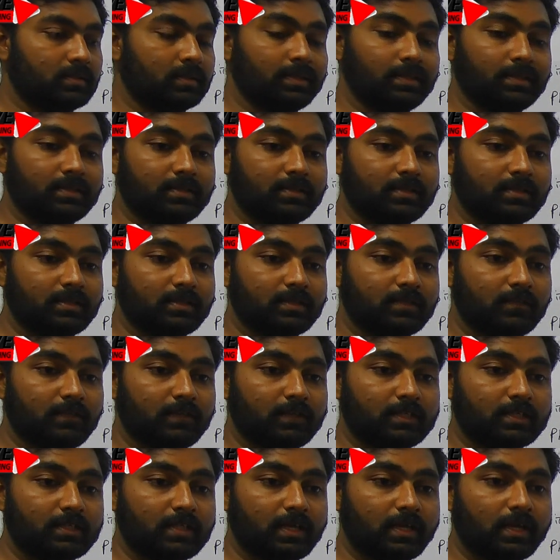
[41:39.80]
lessons
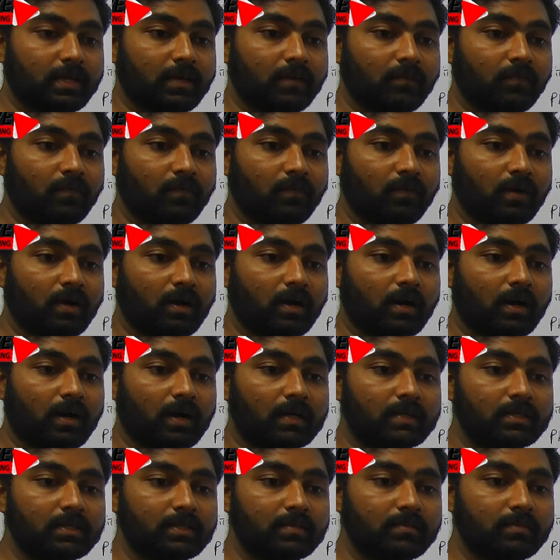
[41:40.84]
which have
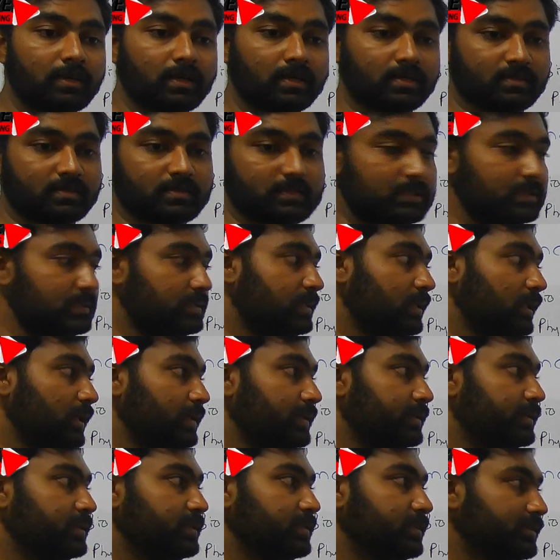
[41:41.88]
higher marks, just
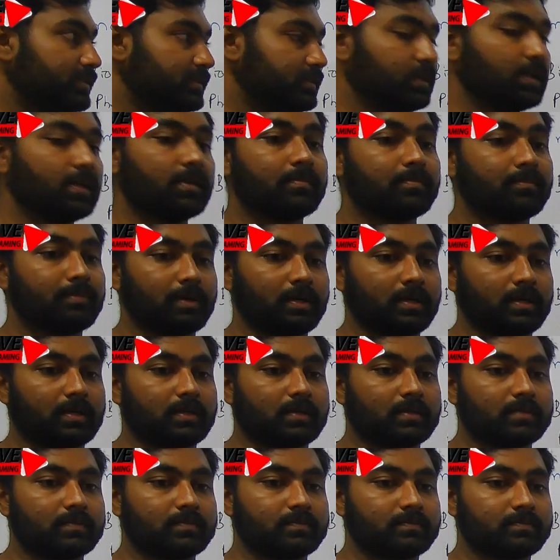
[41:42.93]
like this stat
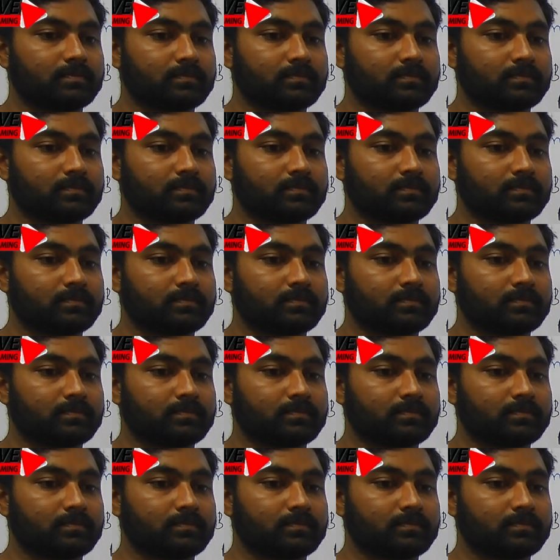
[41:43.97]
part.